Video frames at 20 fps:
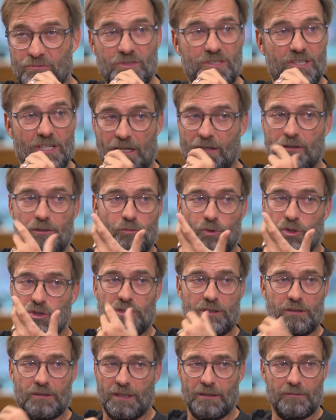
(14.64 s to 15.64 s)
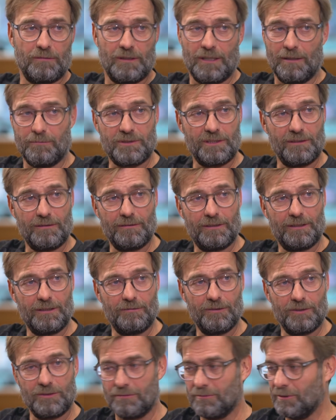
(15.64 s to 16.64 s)
Yeah, it was incredible. Absolutely,
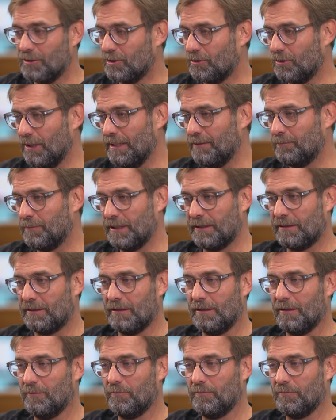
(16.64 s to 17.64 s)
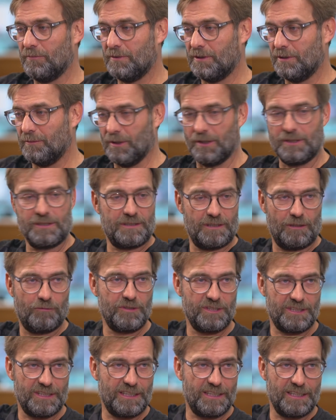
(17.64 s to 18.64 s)
it was great. But to be honest, now
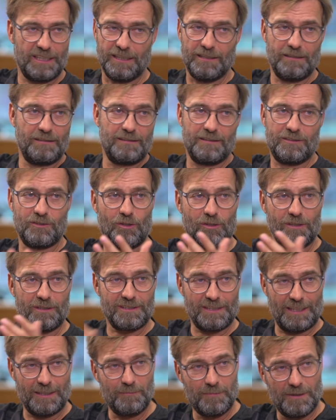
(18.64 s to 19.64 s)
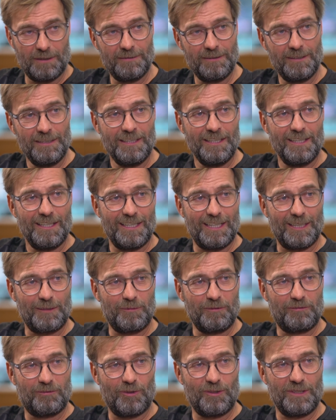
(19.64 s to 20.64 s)
we're sitting here, it's all the same. Like
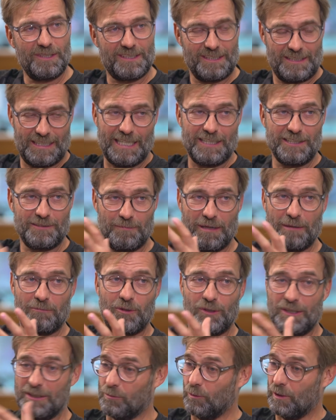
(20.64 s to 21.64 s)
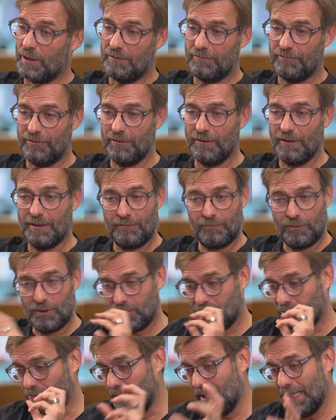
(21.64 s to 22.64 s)
before, it's a nice memory, it's wonderful, it
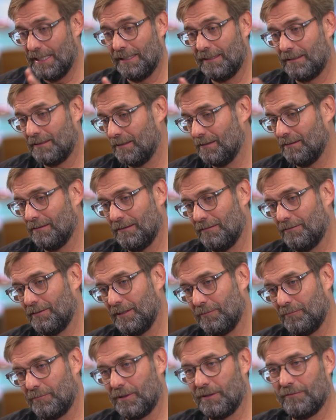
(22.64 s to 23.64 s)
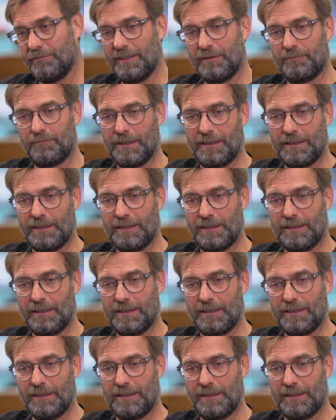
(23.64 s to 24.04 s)
was great, everything perfect,